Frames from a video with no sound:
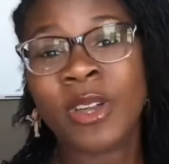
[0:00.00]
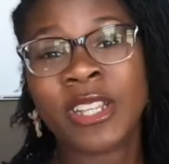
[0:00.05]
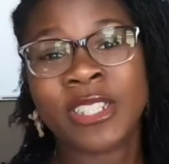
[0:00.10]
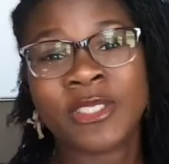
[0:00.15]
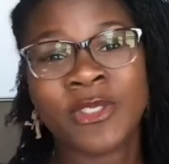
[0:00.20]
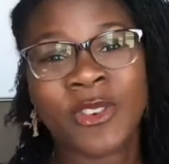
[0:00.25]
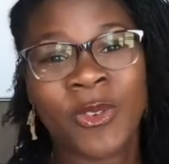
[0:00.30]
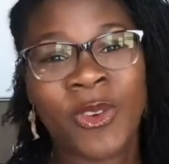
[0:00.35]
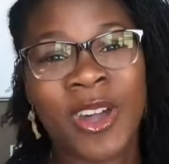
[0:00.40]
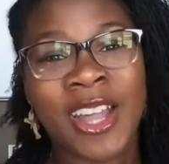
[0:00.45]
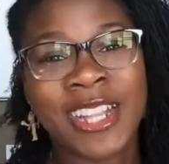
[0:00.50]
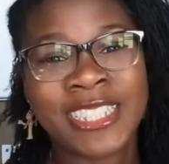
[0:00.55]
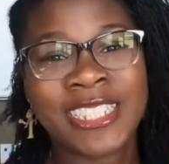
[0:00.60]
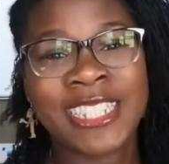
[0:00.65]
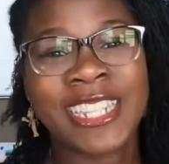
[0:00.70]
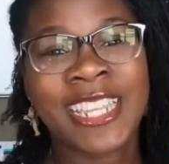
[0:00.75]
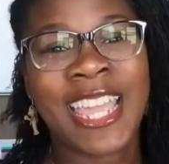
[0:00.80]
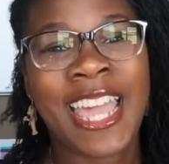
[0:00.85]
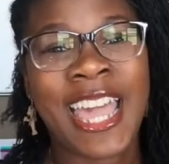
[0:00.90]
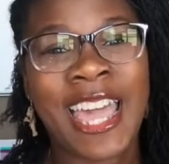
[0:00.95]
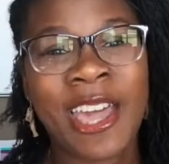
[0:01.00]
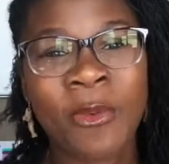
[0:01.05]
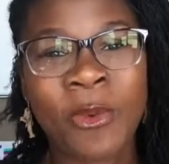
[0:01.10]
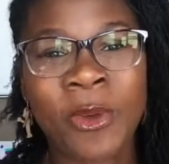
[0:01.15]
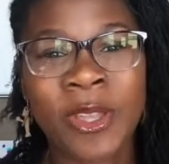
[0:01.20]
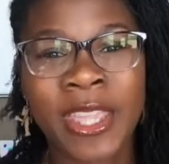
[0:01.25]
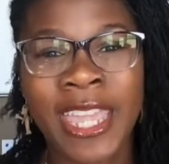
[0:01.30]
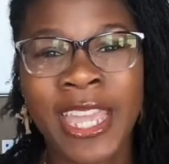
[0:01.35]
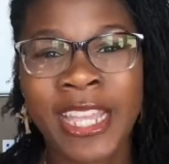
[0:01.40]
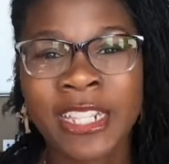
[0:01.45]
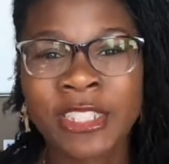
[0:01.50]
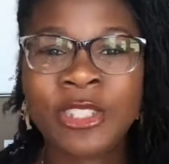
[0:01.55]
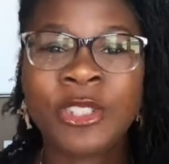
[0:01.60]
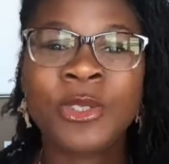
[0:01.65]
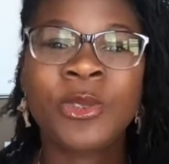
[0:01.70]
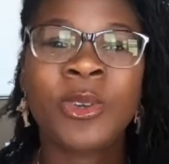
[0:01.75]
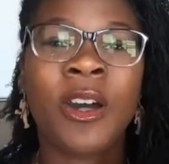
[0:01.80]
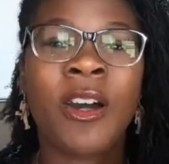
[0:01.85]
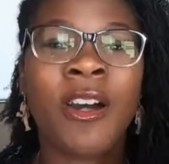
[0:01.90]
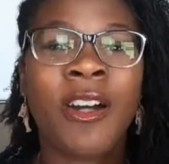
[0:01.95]
much for watching. I will catch
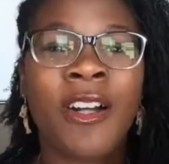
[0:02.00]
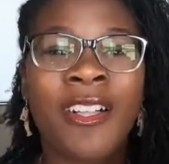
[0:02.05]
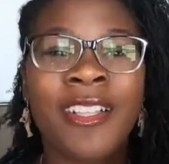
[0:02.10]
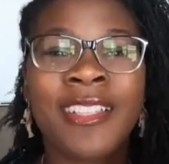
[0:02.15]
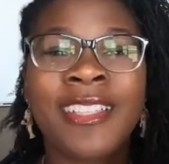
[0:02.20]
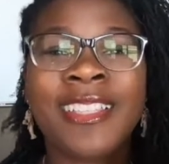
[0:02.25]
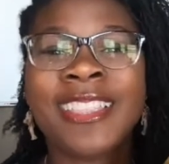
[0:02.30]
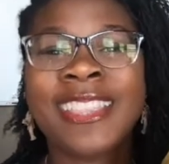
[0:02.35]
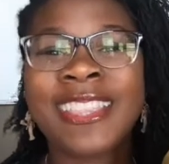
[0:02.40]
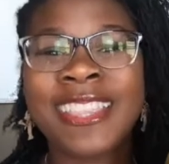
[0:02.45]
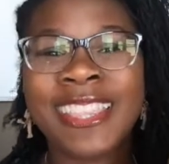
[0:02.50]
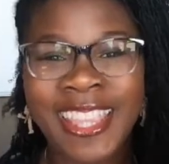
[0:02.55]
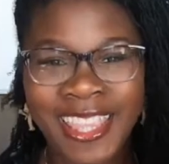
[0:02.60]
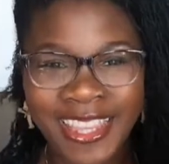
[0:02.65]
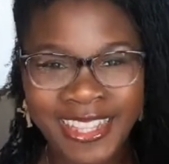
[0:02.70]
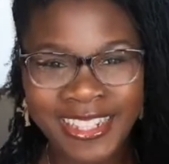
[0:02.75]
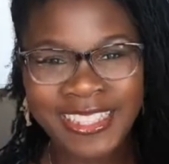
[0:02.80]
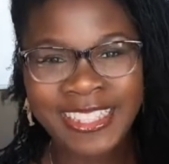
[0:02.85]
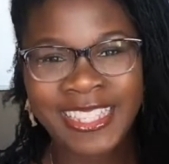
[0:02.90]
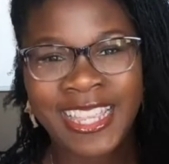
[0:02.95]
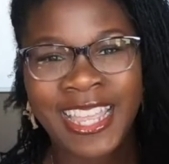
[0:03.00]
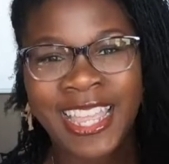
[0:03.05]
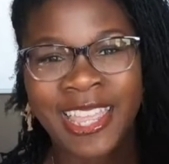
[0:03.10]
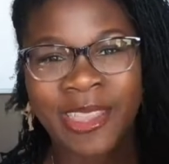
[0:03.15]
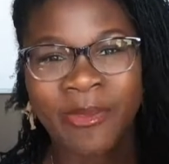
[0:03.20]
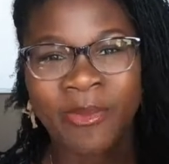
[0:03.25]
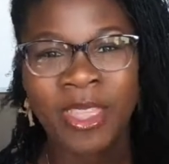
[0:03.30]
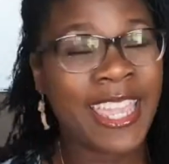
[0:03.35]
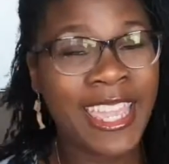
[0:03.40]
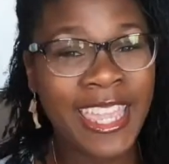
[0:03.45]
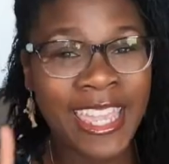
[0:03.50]
you all next time.